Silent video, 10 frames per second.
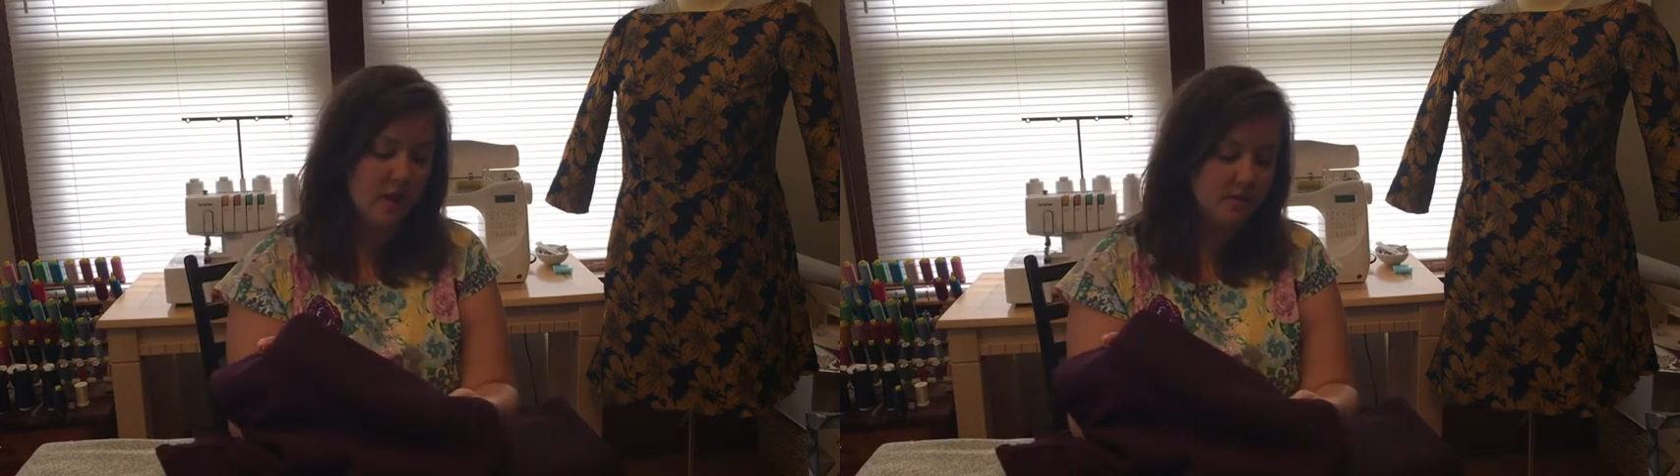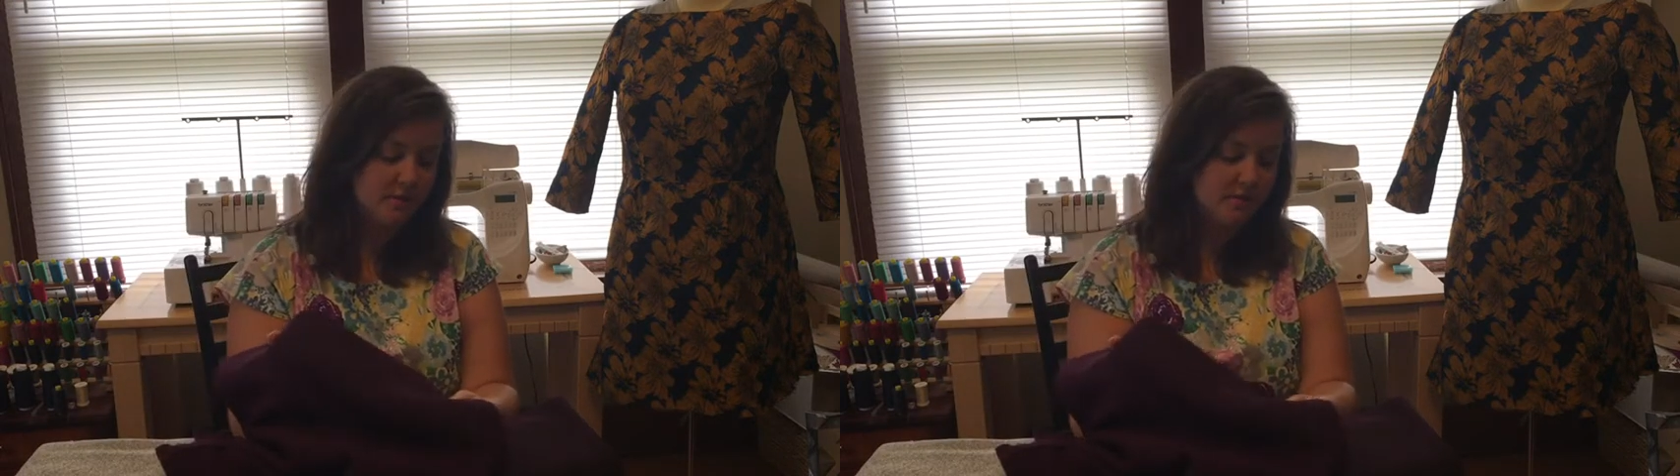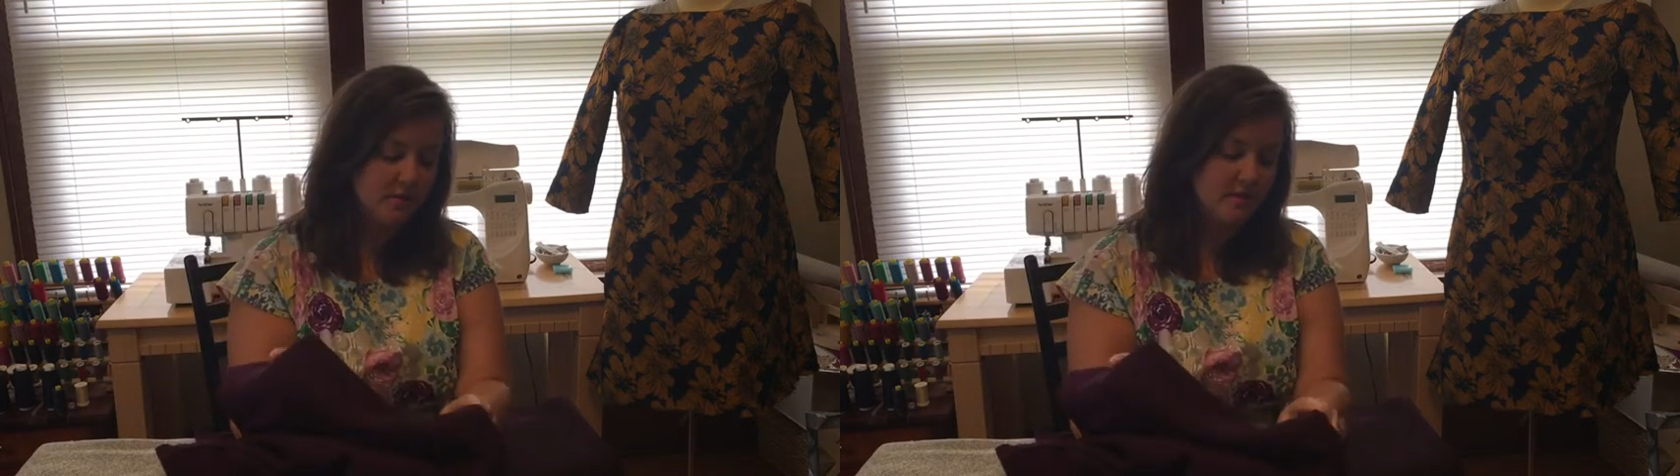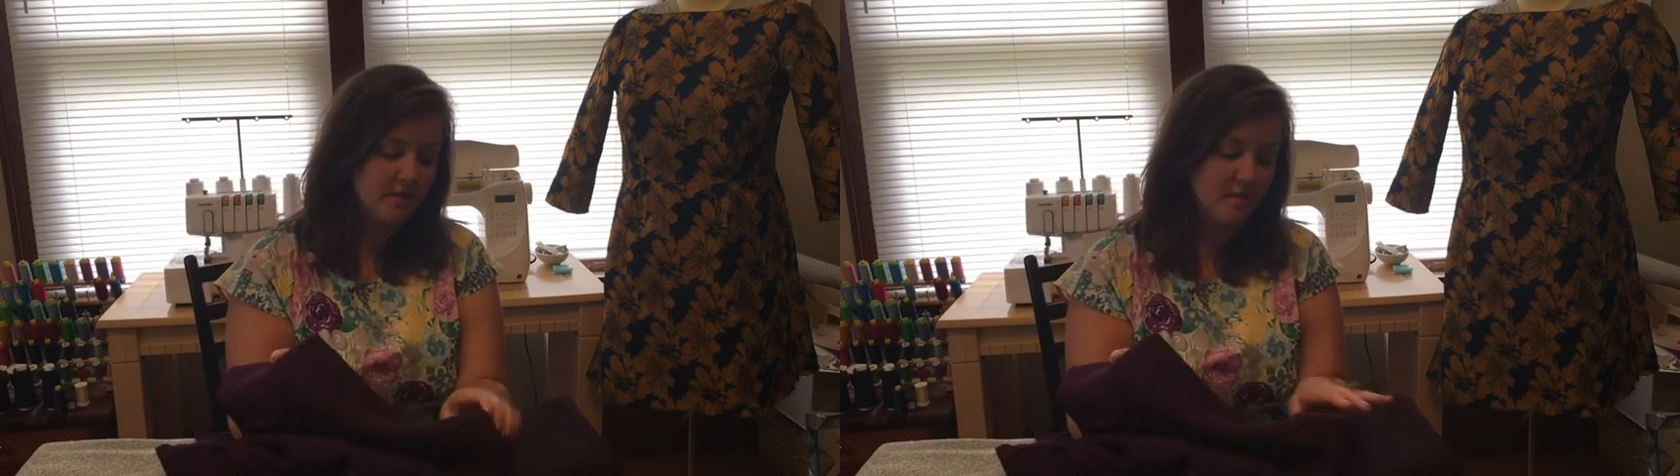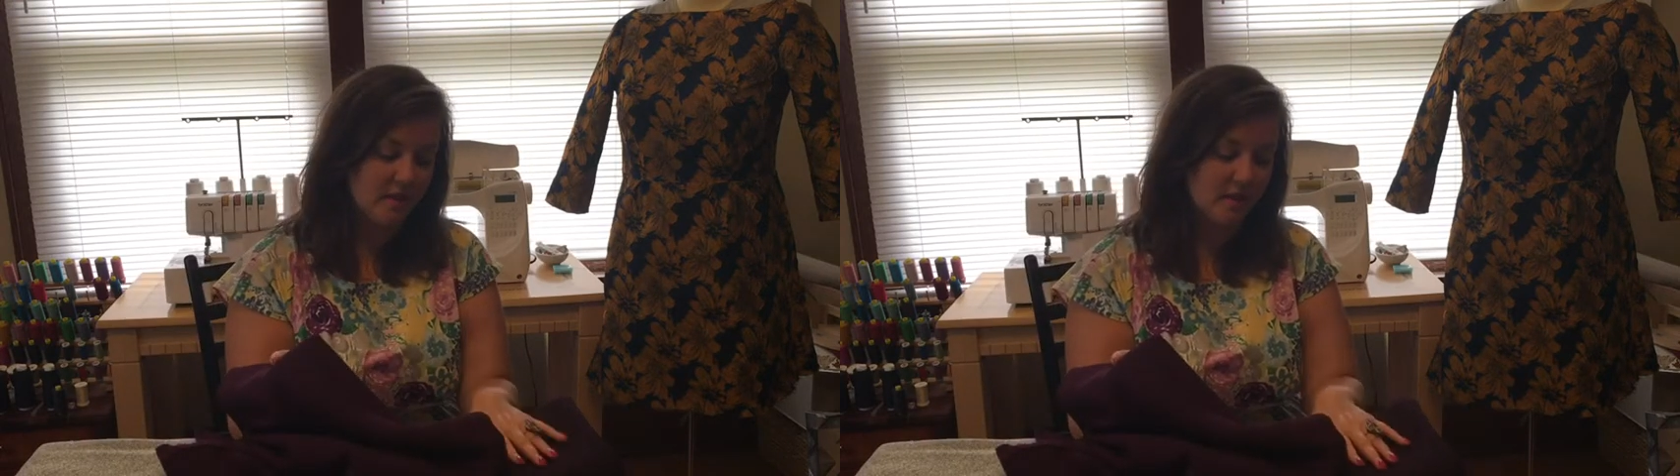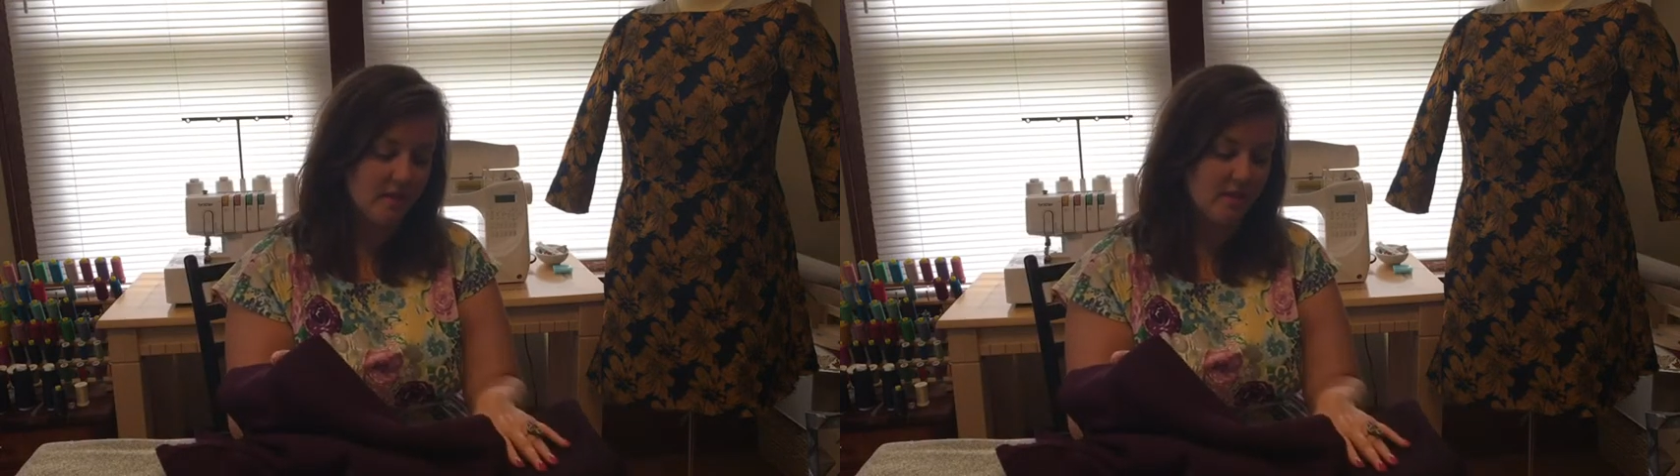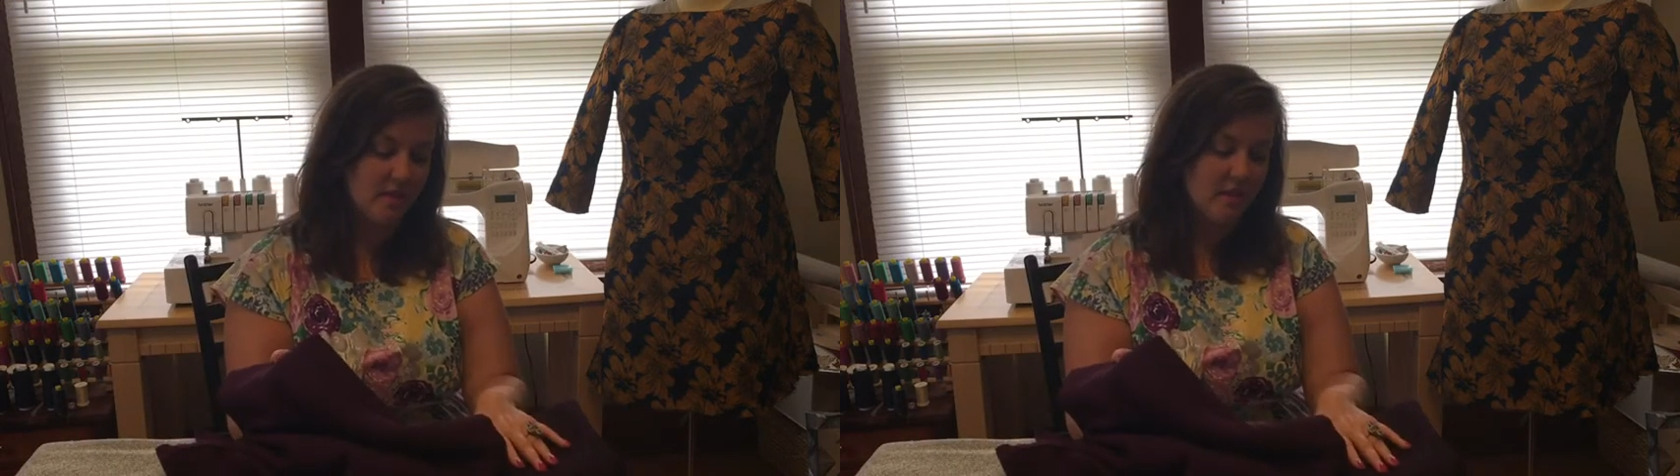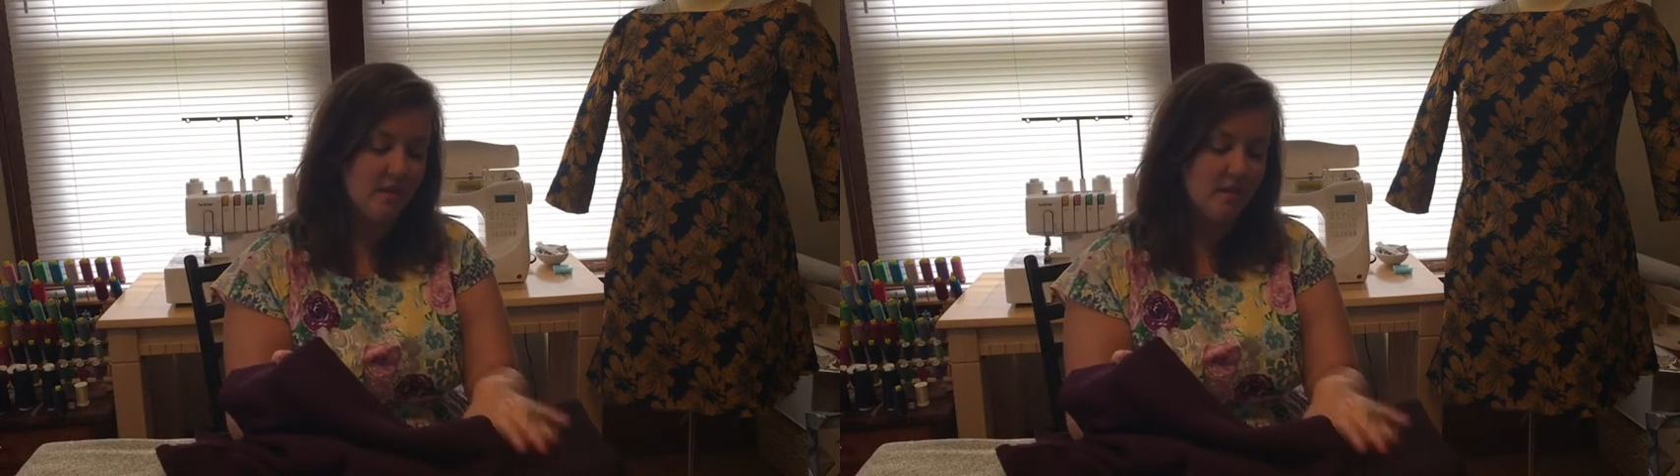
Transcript: color to it than